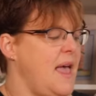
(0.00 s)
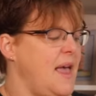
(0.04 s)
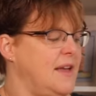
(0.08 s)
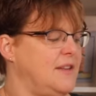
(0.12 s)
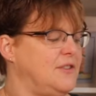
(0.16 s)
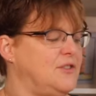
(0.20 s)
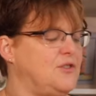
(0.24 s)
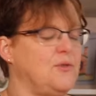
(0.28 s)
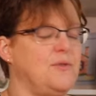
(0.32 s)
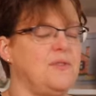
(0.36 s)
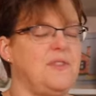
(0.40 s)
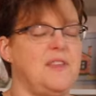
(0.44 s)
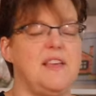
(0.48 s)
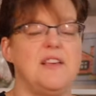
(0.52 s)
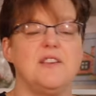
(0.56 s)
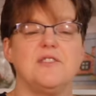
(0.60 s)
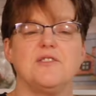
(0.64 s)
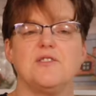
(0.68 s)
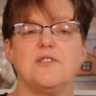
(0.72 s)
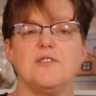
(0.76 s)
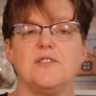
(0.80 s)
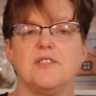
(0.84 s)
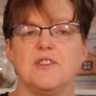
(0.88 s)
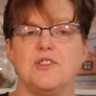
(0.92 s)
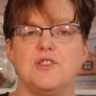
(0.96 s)
And so
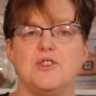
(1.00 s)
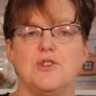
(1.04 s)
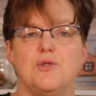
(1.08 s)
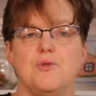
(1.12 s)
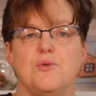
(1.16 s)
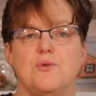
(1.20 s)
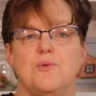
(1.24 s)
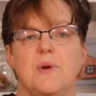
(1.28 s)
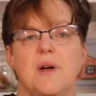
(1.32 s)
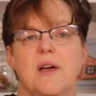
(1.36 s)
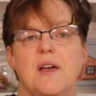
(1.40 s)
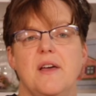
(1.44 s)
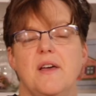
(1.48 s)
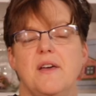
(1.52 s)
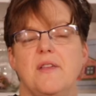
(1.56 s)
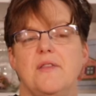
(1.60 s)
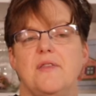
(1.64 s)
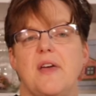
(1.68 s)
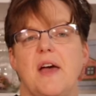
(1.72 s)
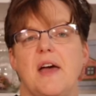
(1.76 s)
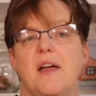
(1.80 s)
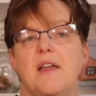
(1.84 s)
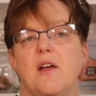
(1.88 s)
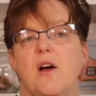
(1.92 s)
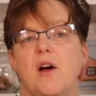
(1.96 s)
these are the two
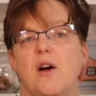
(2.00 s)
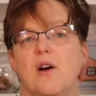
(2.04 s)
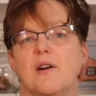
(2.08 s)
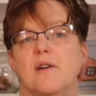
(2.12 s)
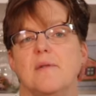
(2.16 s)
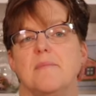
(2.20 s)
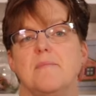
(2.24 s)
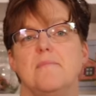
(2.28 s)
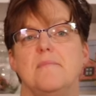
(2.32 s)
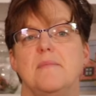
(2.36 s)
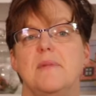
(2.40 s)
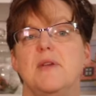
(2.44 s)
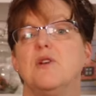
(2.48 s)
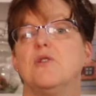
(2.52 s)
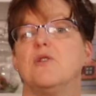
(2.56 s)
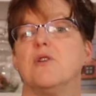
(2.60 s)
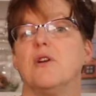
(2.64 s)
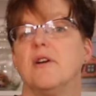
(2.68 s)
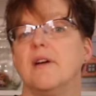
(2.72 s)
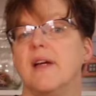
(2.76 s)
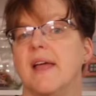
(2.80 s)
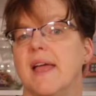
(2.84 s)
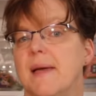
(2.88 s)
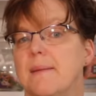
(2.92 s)
that are mirror